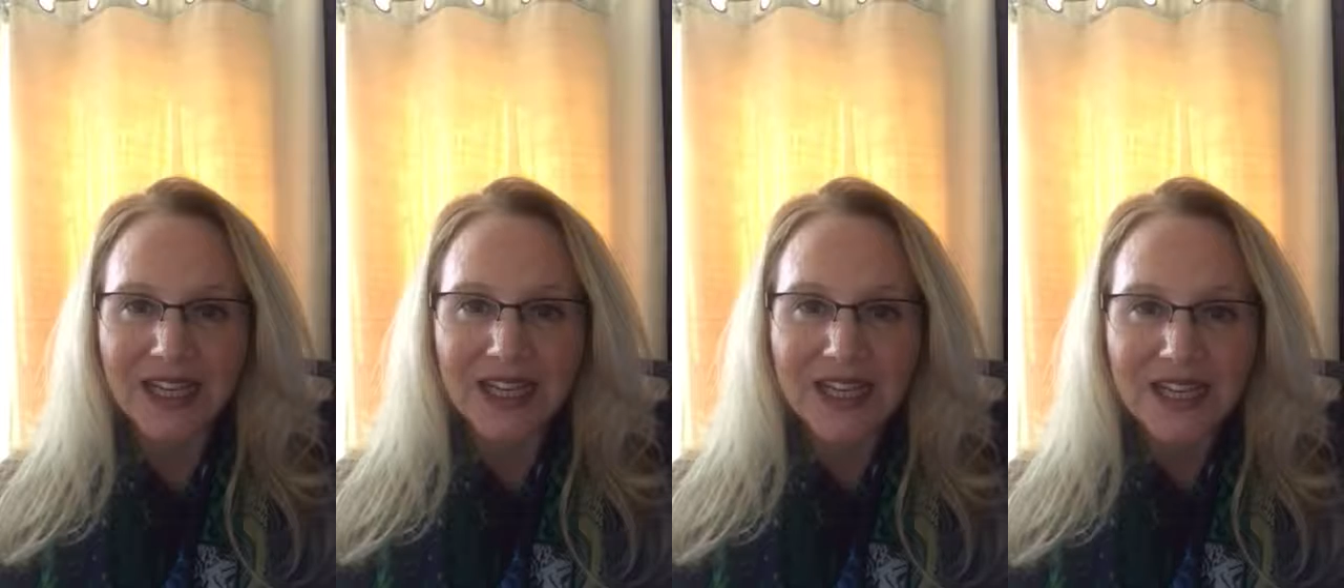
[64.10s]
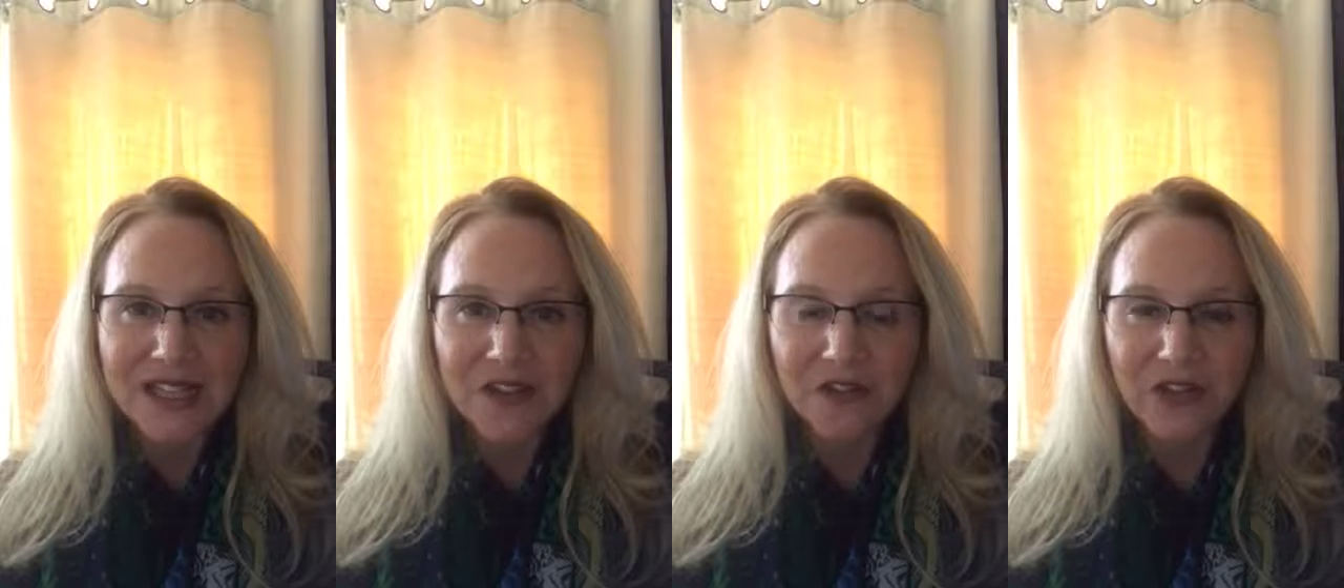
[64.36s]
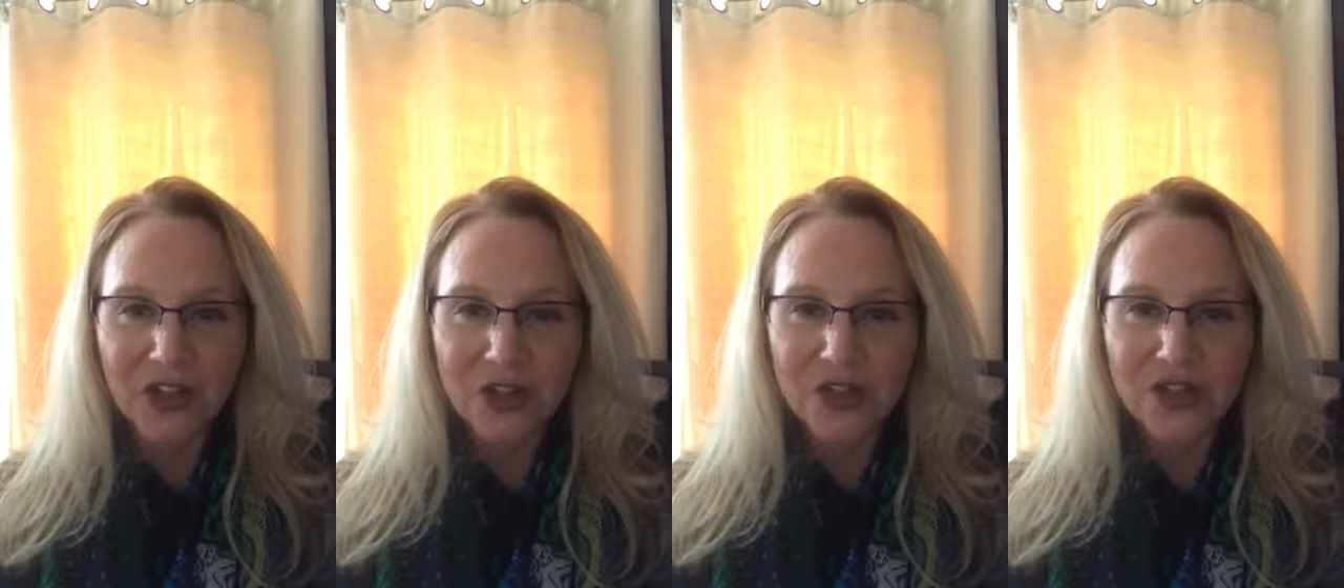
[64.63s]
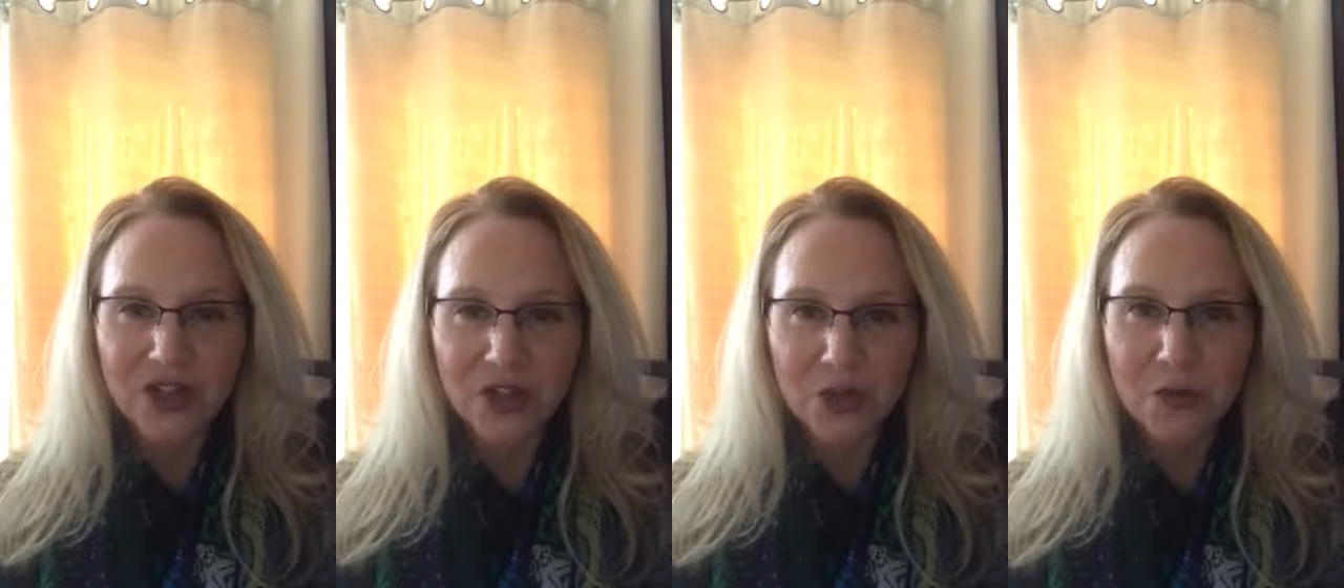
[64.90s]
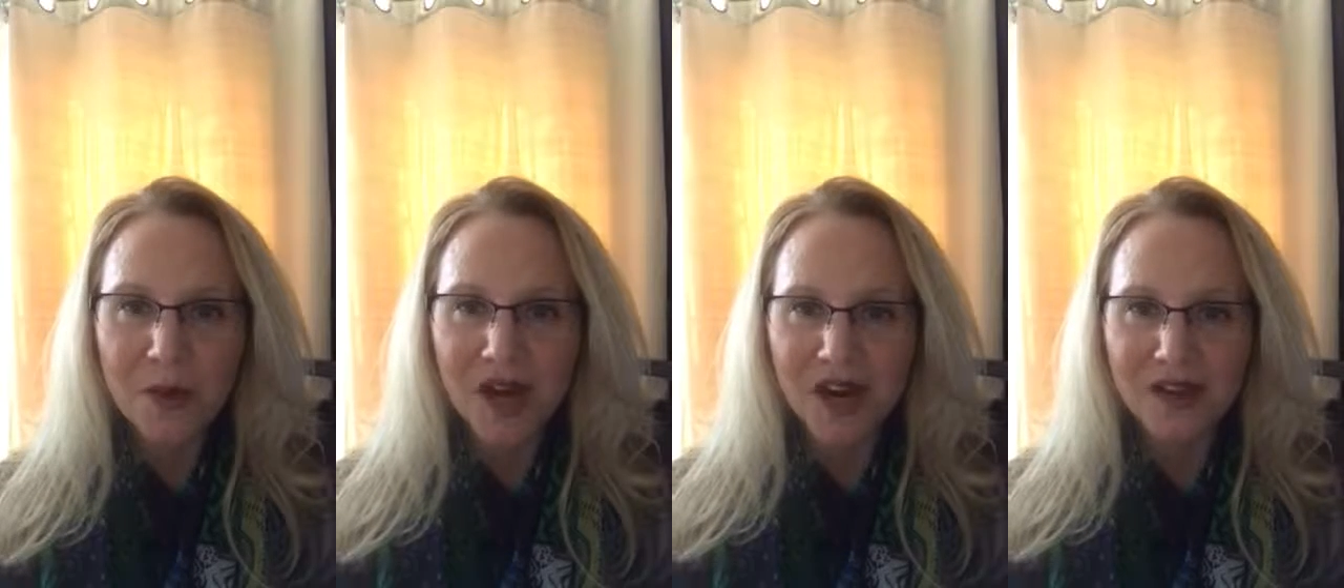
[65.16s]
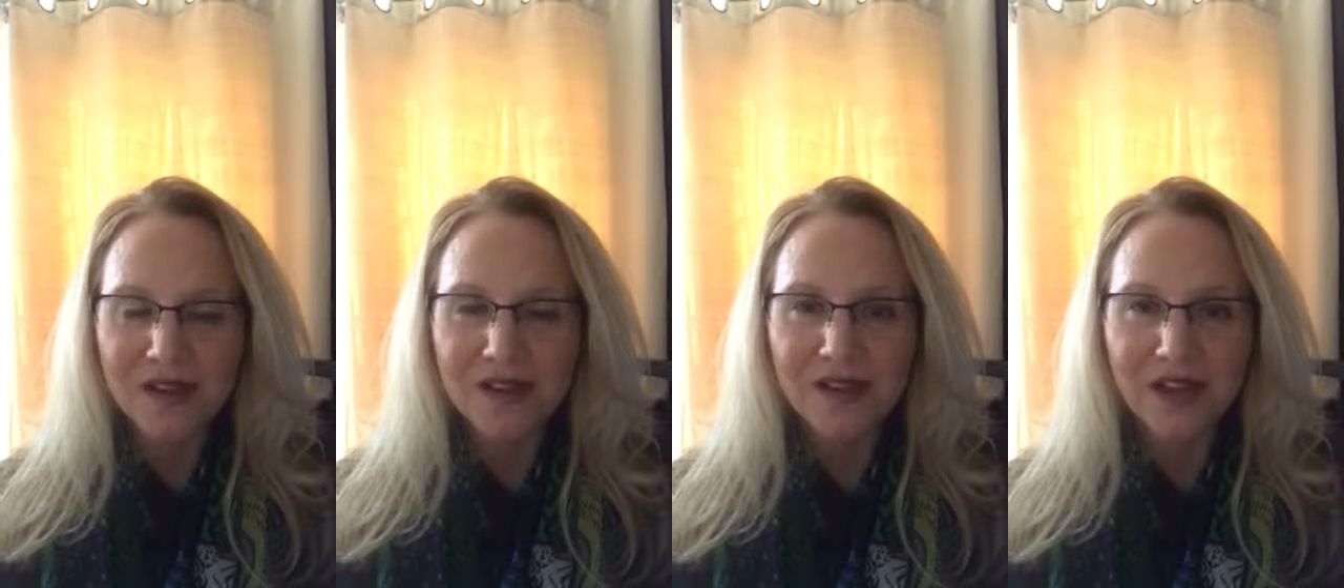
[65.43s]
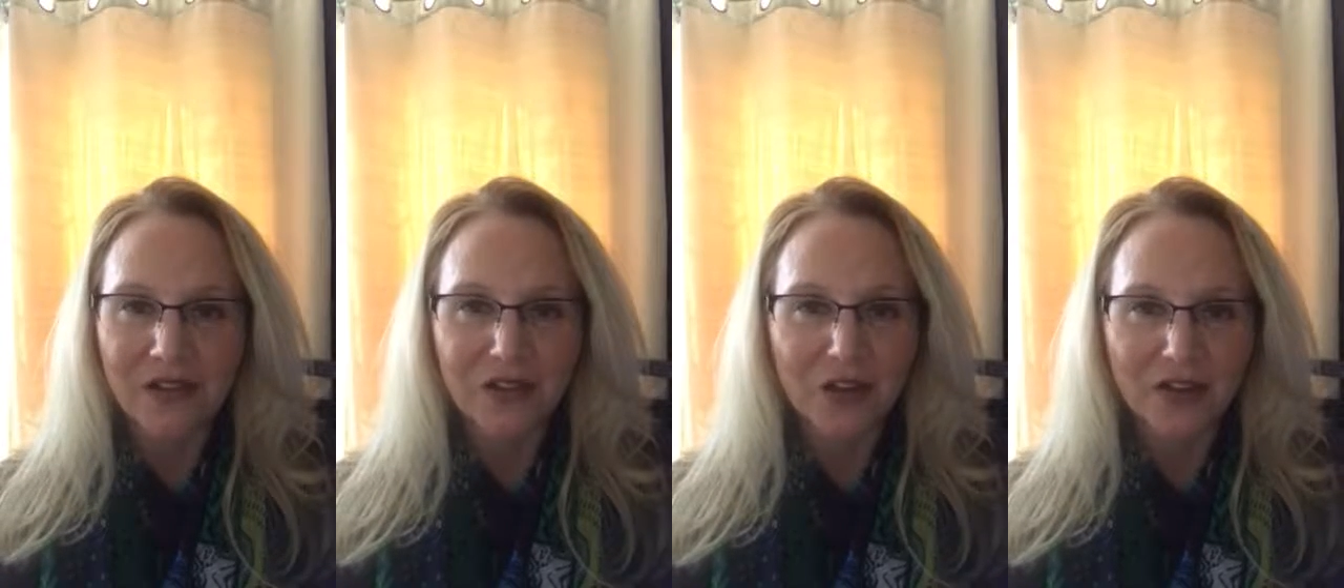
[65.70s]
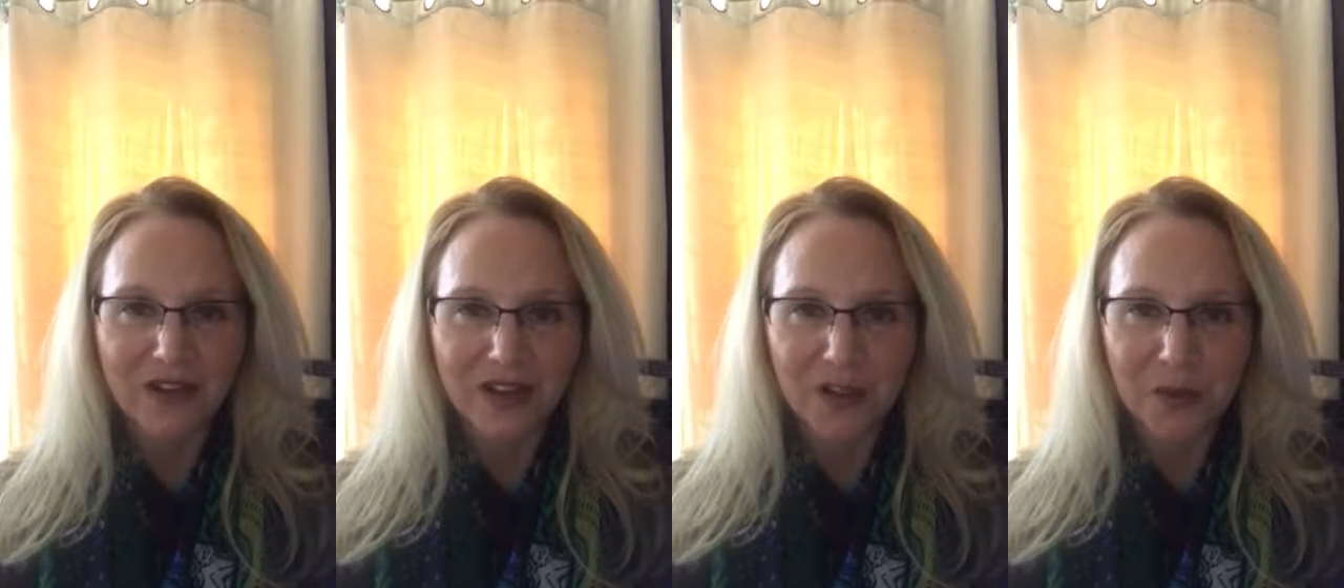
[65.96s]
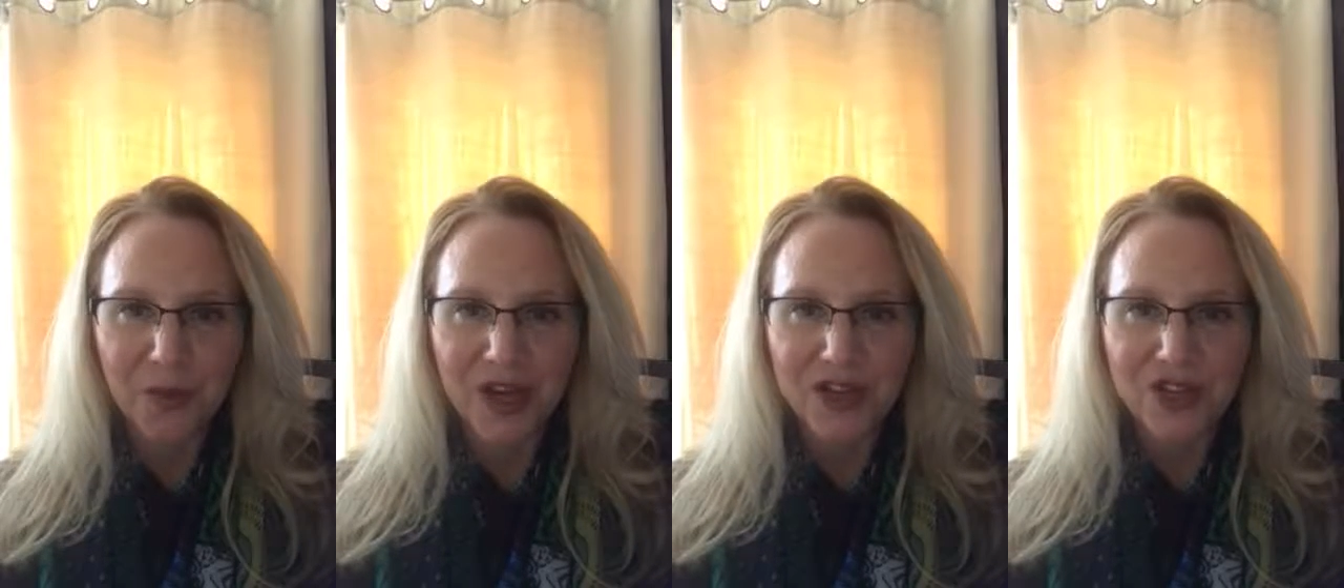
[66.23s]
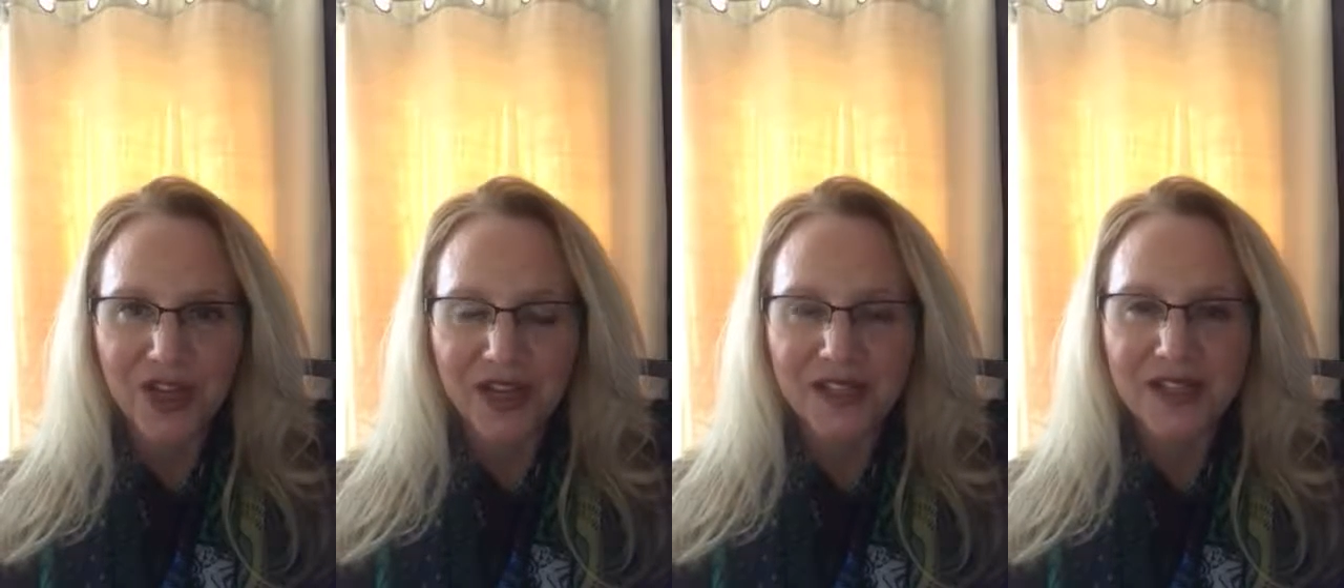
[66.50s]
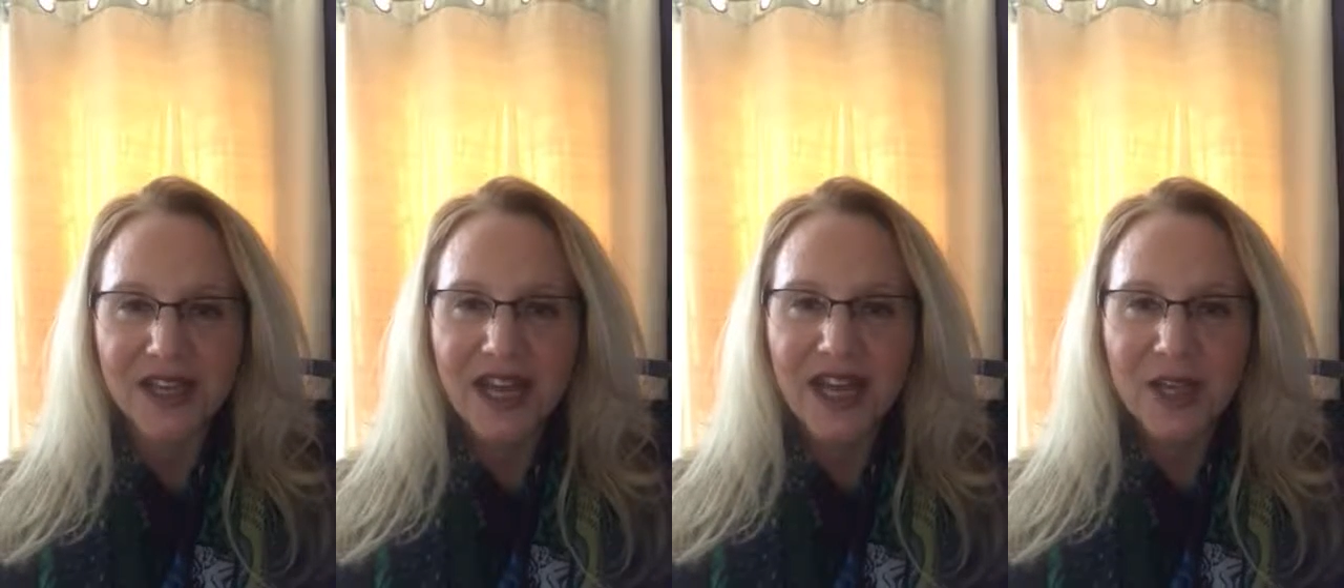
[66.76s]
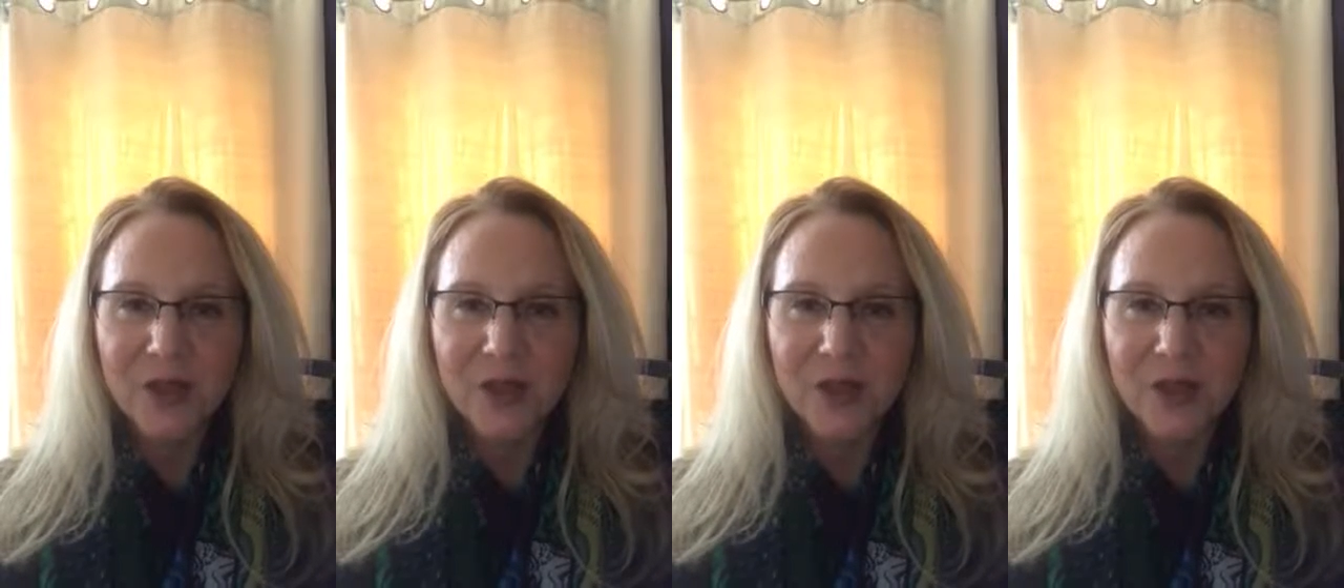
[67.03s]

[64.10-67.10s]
it is the first 2 parts of your final project.